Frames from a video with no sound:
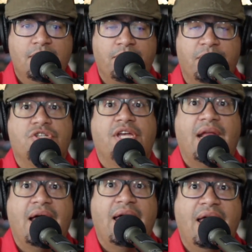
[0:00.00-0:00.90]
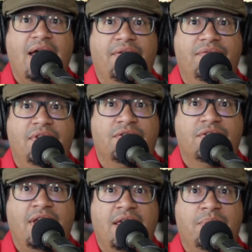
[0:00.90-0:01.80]
But you cannot have the
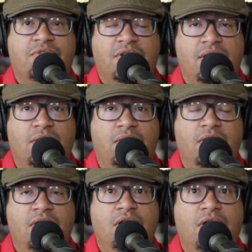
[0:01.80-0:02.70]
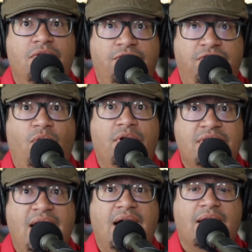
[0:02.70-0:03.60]
same skill 4
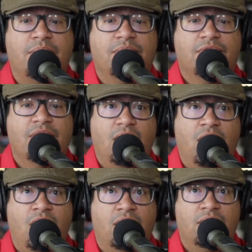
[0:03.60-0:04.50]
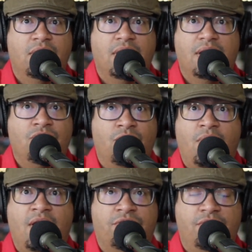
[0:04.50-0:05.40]
times on your
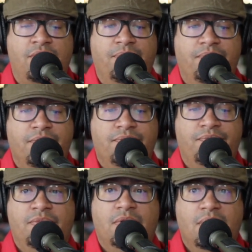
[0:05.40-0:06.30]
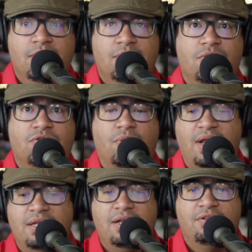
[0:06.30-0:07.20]
roster. So what
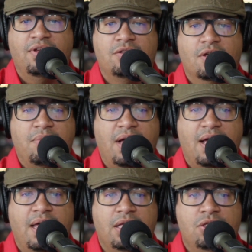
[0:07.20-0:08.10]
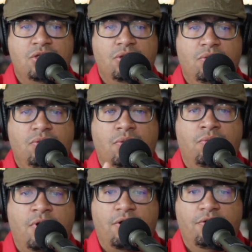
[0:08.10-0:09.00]
I did is I took my 2
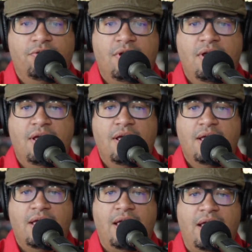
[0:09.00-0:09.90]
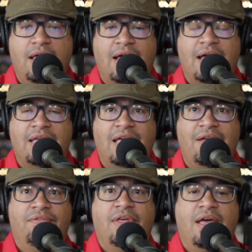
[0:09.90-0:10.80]
runners and I
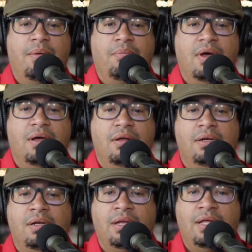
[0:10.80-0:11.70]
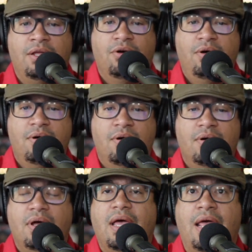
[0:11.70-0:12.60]
gave them leader
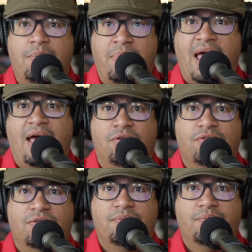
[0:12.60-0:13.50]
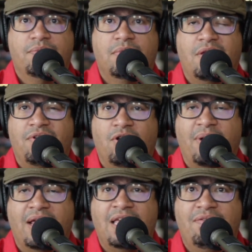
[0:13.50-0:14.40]
and pass. I figured
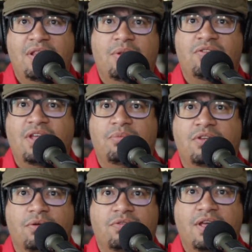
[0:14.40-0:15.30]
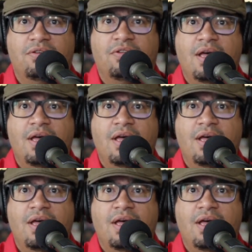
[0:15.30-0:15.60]
by giving them the same skill sets,